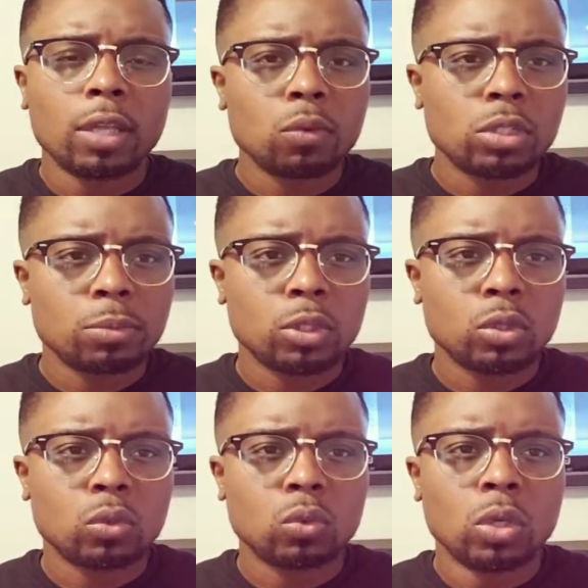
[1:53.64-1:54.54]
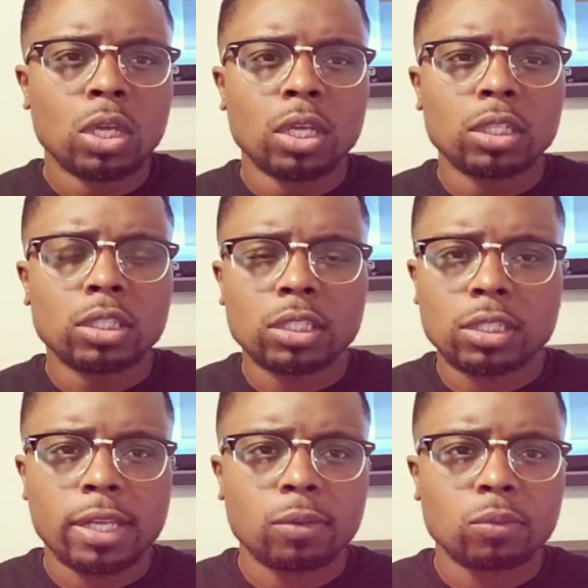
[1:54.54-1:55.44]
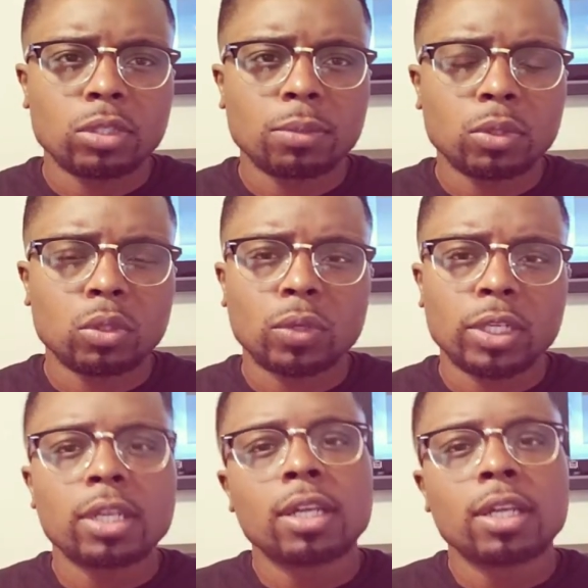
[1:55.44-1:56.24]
He was number two. Jason Tatum was number three.